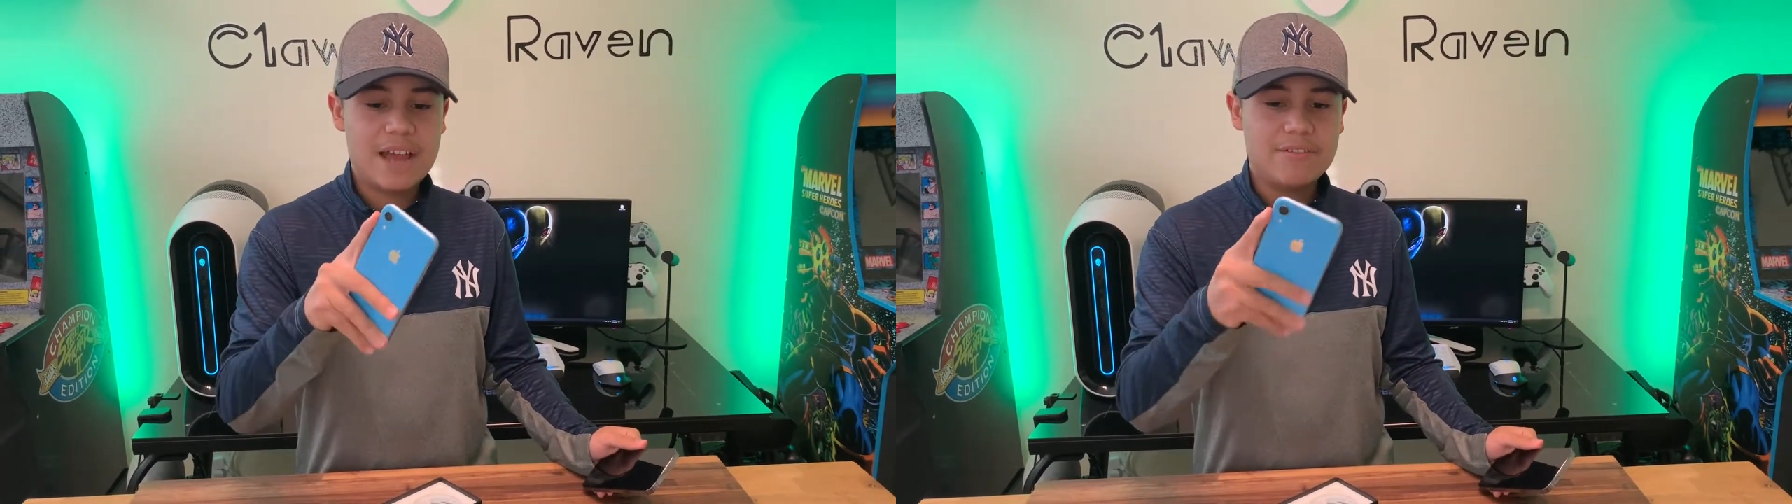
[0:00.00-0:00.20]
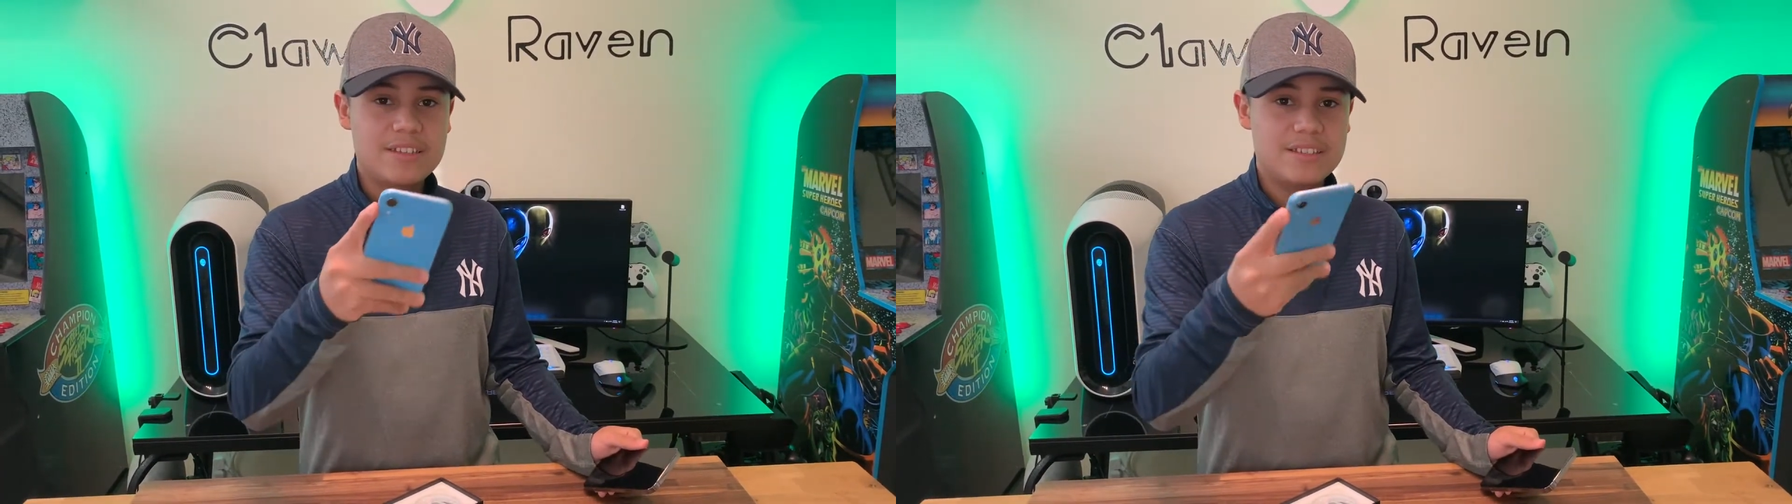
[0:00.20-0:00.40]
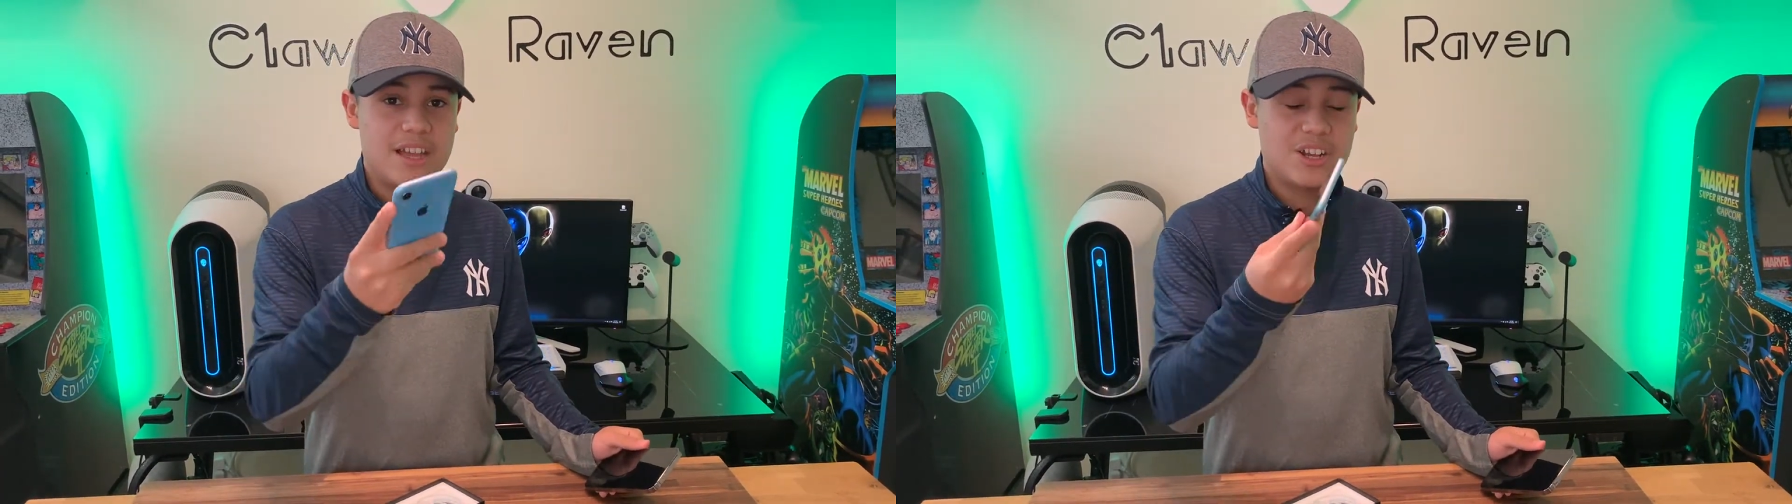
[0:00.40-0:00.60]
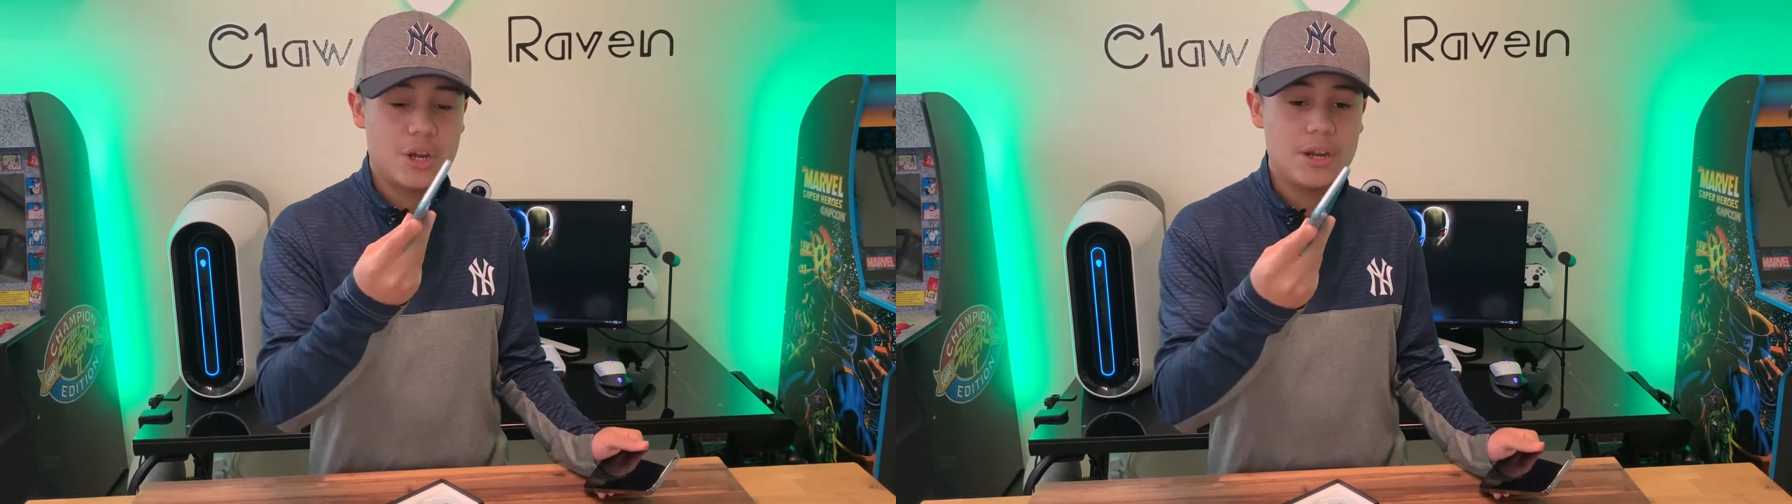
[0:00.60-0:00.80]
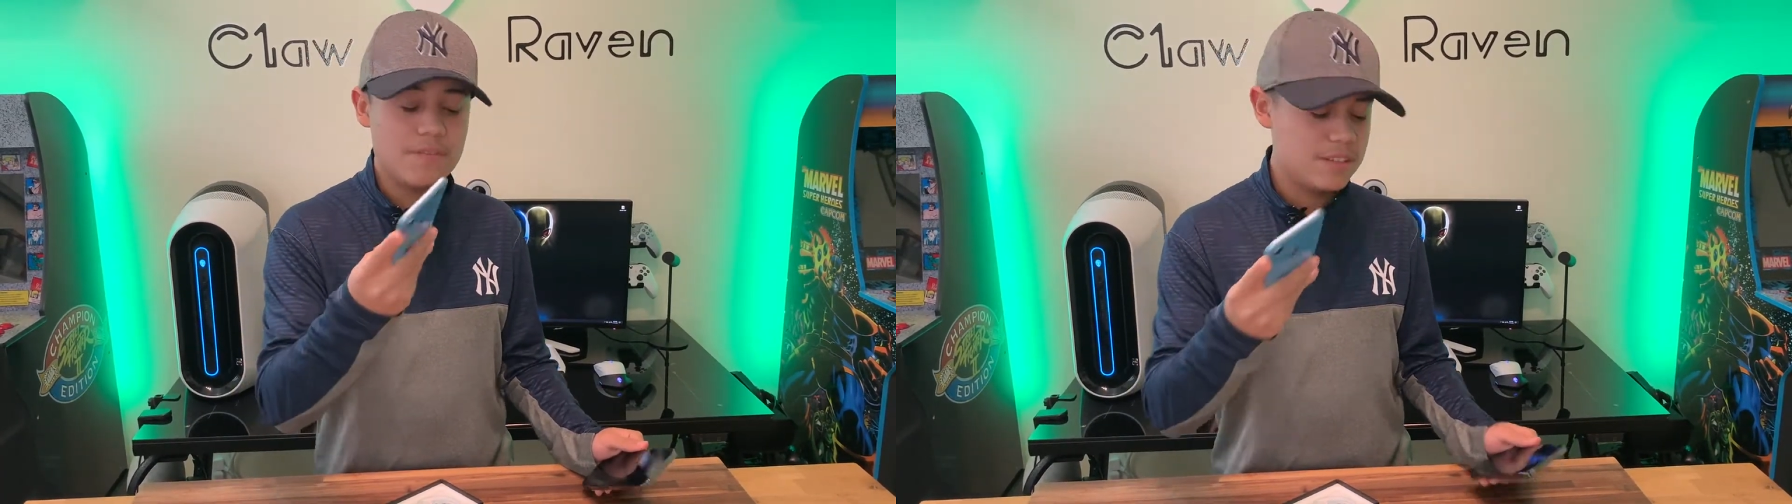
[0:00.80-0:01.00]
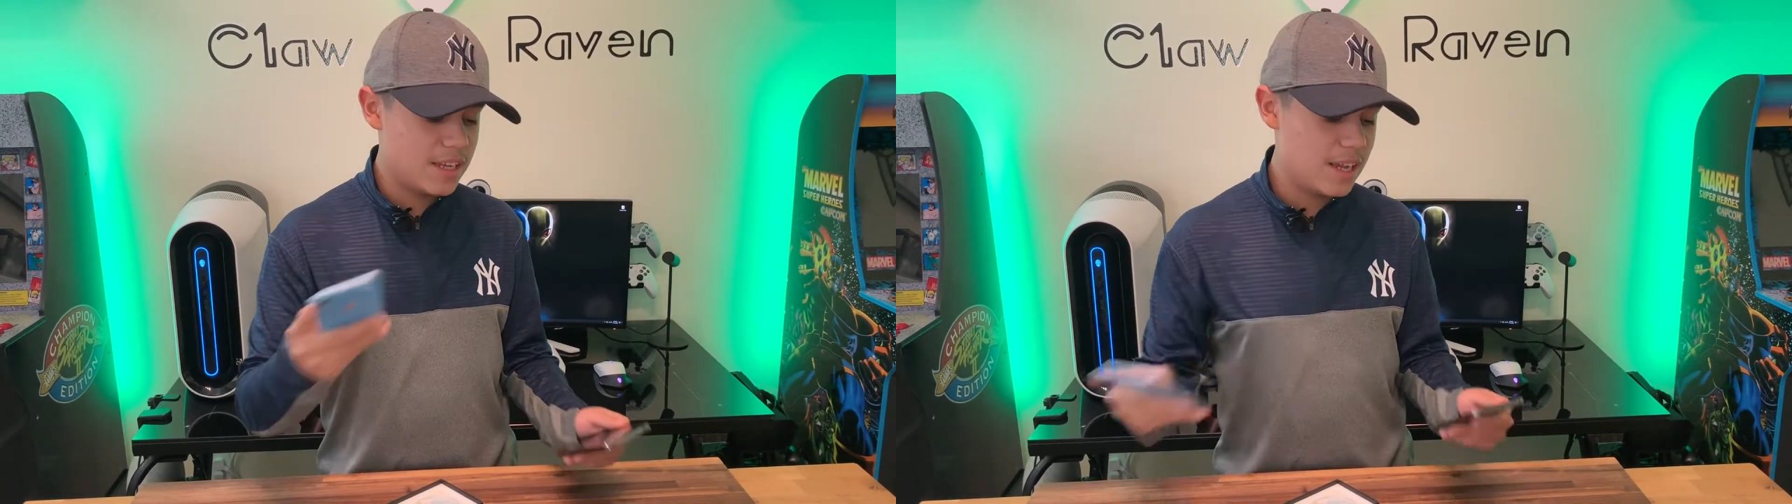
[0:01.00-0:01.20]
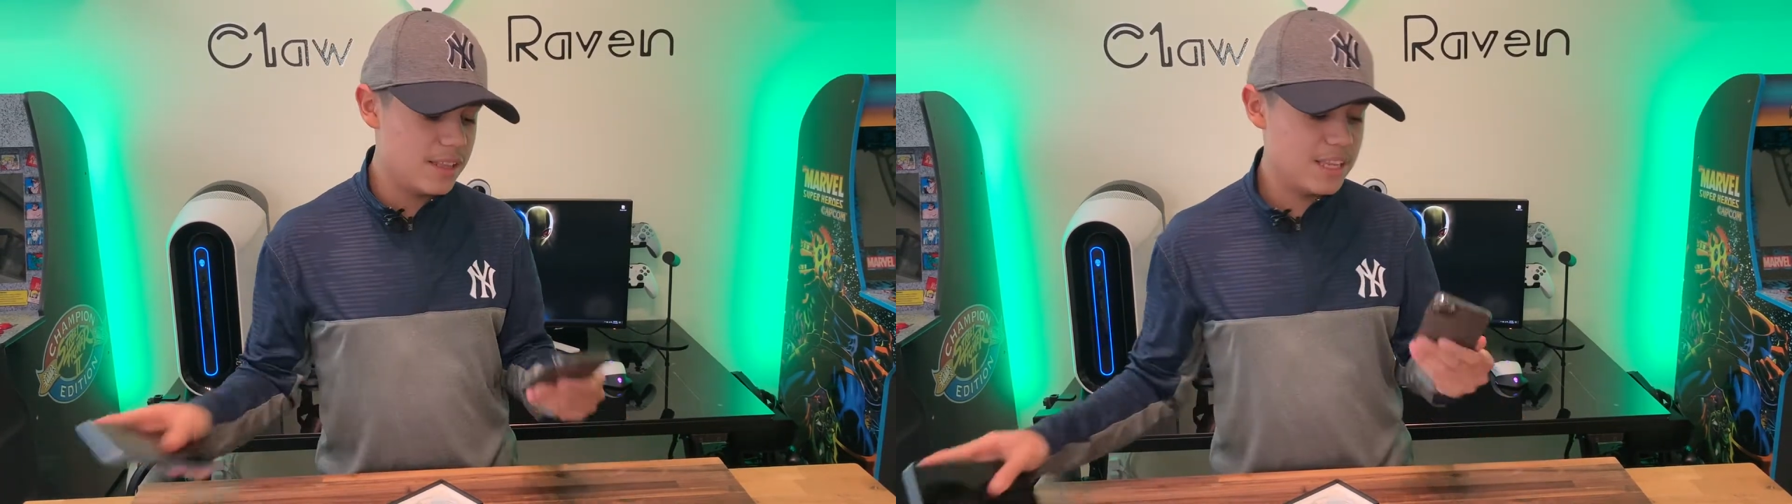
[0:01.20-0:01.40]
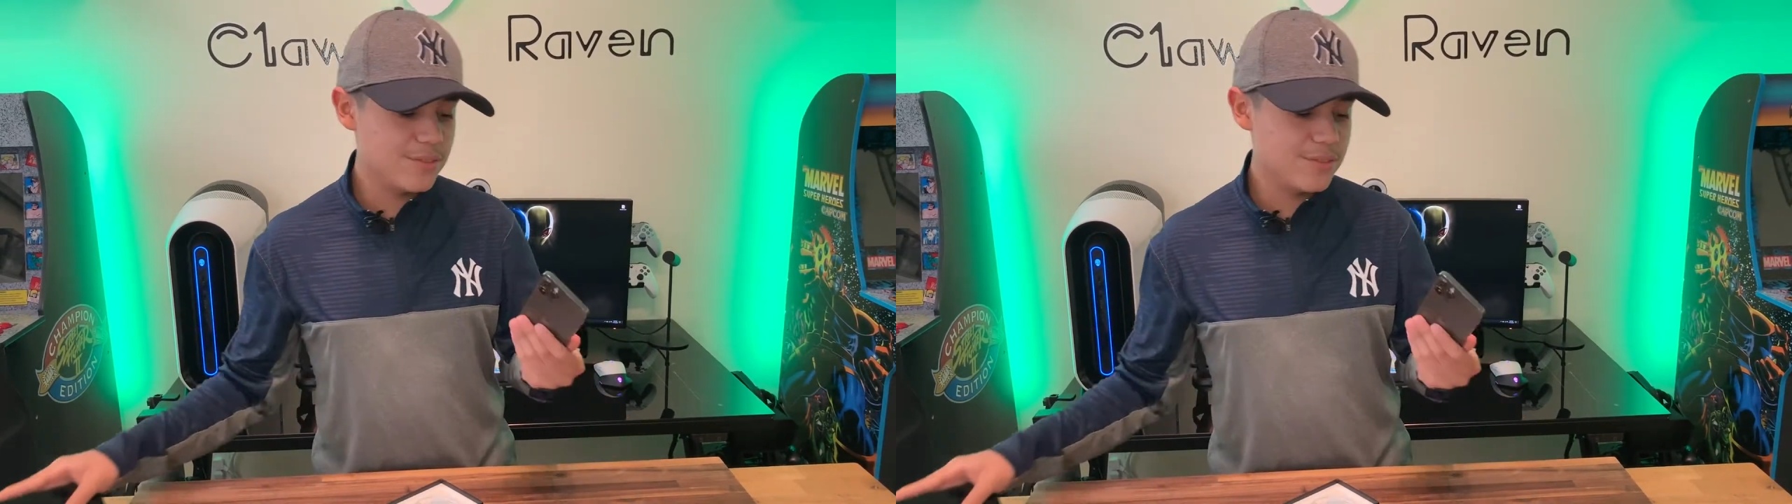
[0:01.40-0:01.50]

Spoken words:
have a curved design.